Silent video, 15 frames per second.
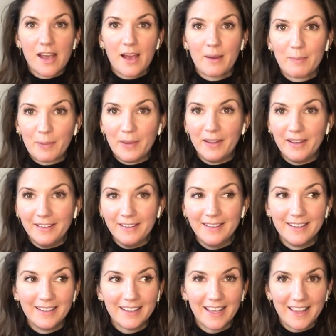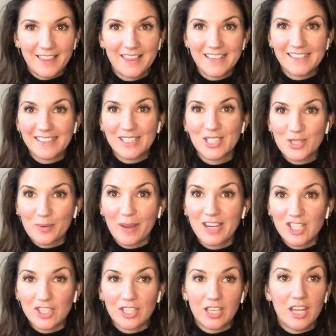happen in this
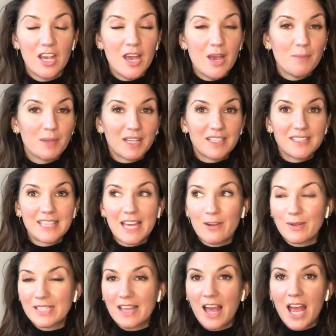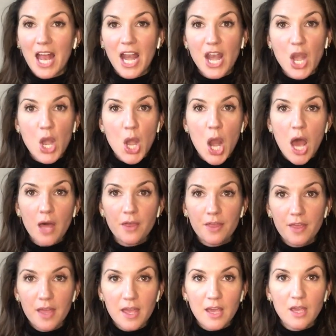situation because there is
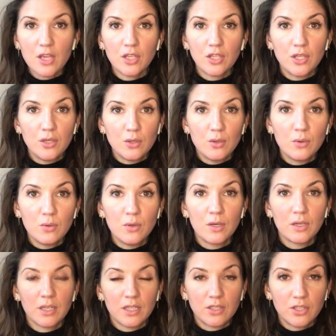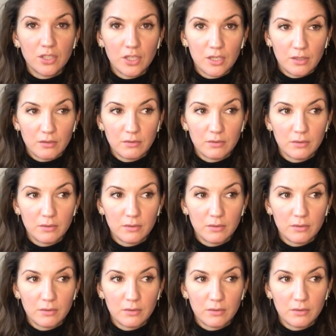nothing you can do